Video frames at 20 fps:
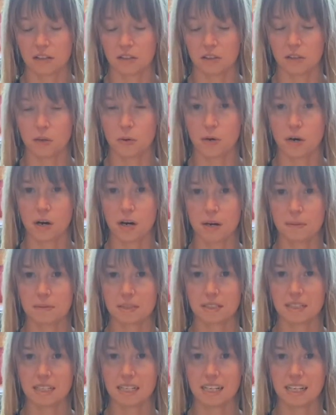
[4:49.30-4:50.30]
Lower
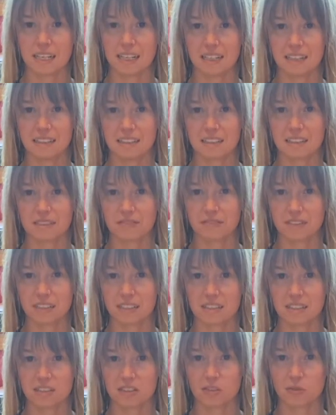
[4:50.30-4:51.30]
arms and hands,
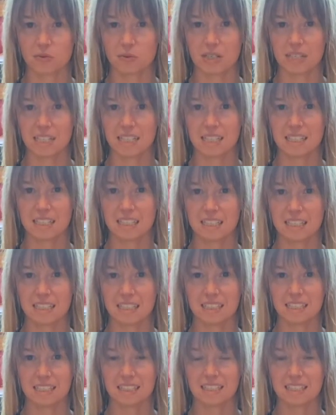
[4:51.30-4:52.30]
fists,
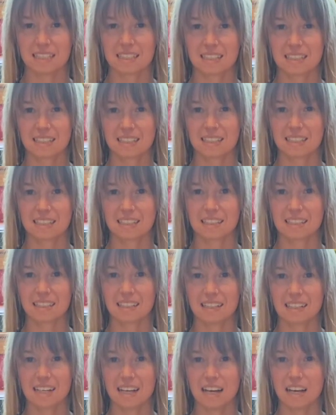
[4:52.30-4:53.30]
squeeze.
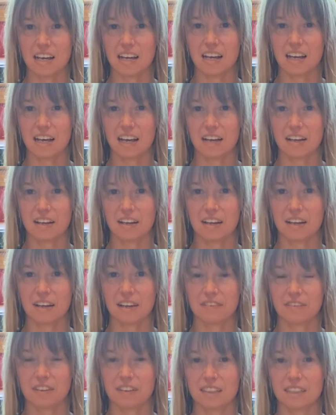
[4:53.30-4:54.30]

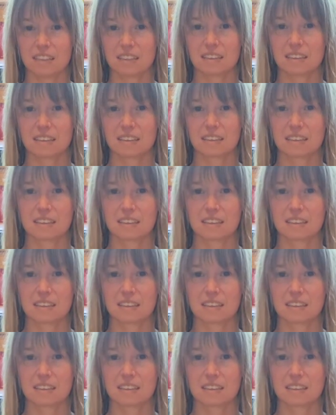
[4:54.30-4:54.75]
And release.